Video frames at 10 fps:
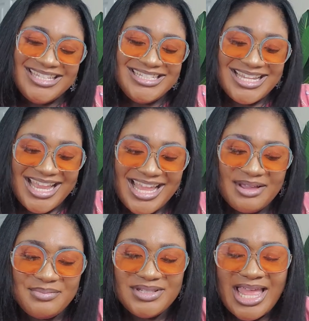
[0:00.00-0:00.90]

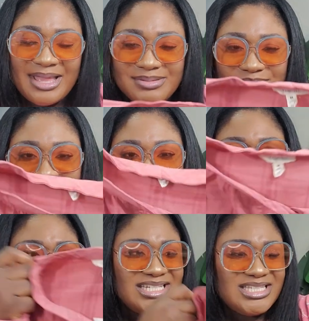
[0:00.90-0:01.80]
Yeah, but
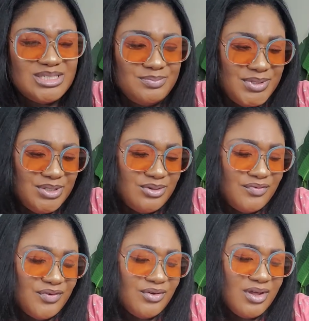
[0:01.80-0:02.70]
absolutely, this is
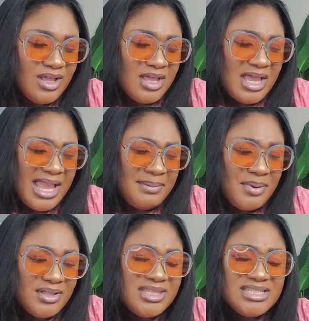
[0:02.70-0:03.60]
beautiful. I
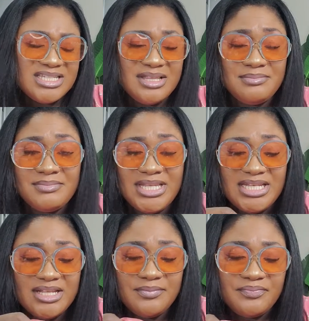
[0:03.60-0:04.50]
bought this in a
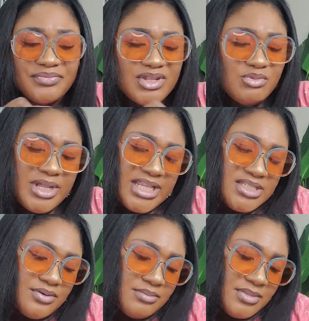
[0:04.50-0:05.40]
medium. Wait,
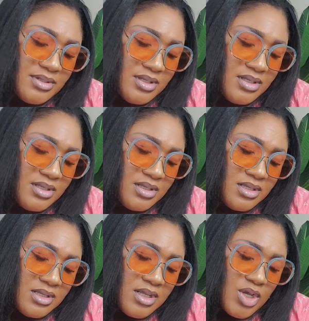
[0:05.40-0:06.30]
it's from
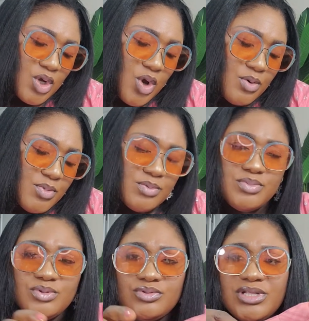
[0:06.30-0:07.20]
Como
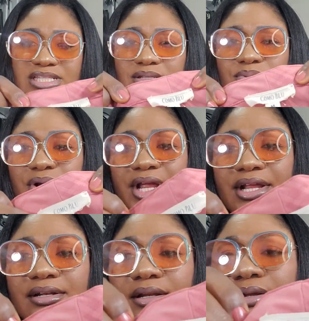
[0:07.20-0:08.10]
Blue, that's the
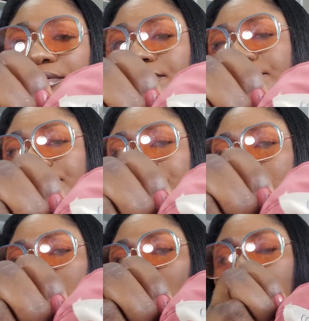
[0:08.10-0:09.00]
brand.
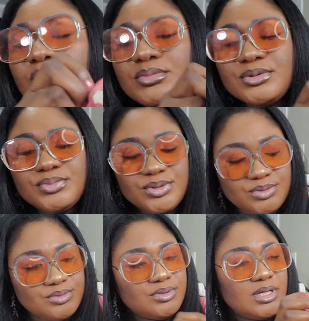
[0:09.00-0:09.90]
Como
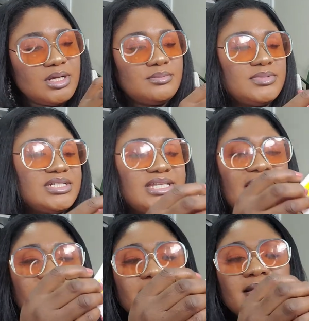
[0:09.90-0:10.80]
Blue, the
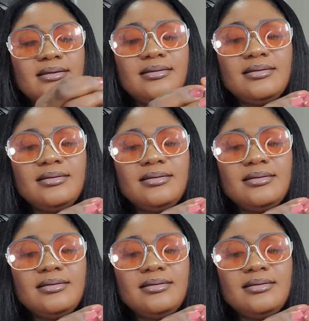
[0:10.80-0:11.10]
tag.